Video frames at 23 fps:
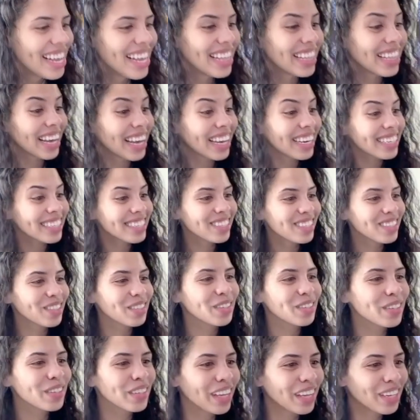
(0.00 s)
That is
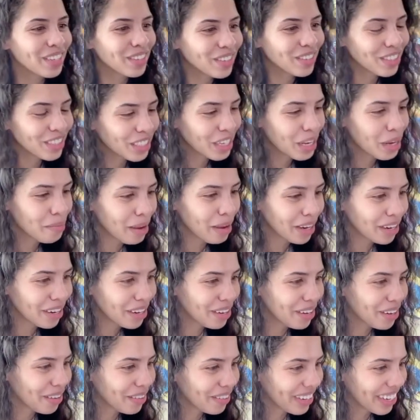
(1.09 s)
true. They do just come out of
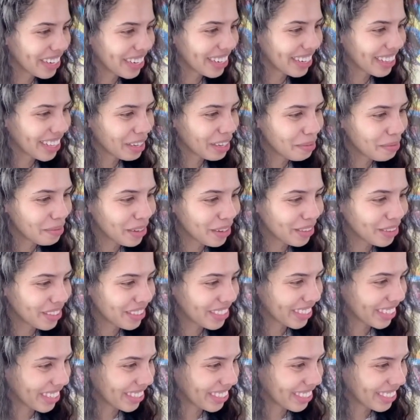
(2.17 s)
nowhere. Let them know,
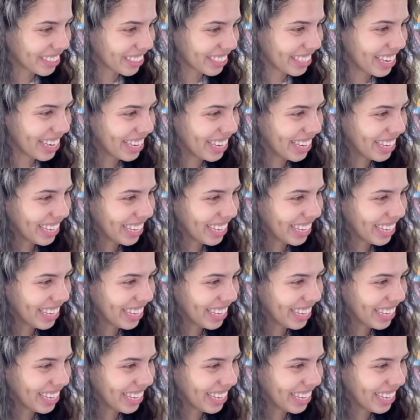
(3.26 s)
Sanji.